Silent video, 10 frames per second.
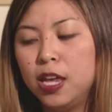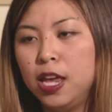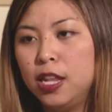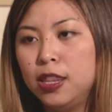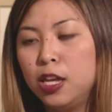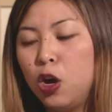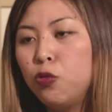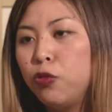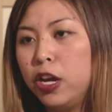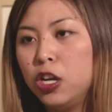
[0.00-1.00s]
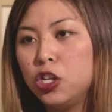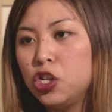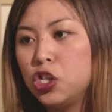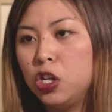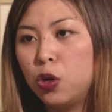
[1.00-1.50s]
and they all
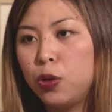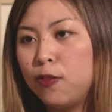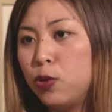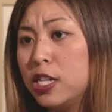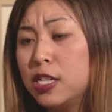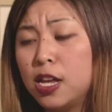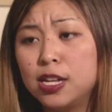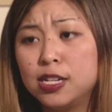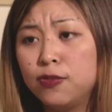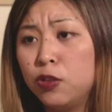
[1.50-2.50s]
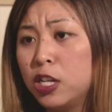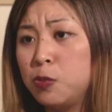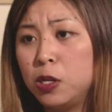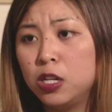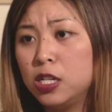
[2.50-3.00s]
range, you know, everyone has different
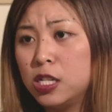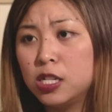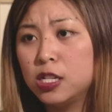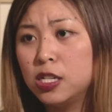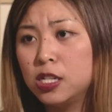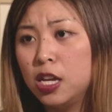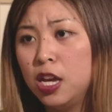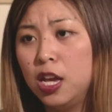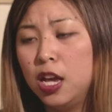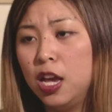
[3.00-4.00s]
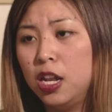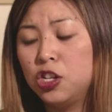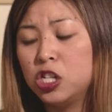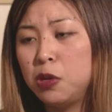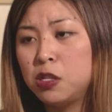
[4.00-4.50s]
experiences and it
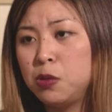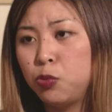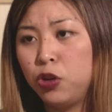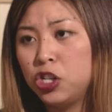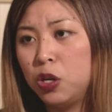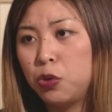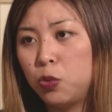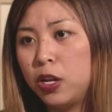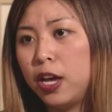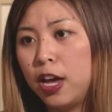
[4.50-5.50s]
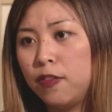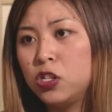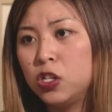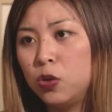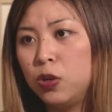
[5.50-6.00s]
just makes me appreciate with what I have
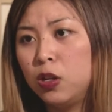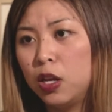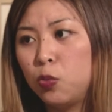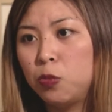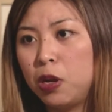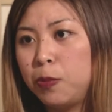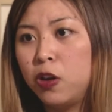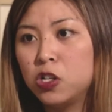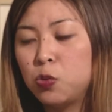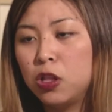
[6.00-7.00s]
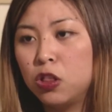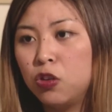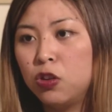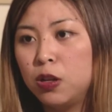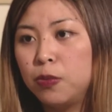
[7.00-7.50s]
too and like what my parents went
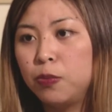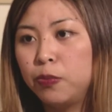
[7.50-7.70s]
through to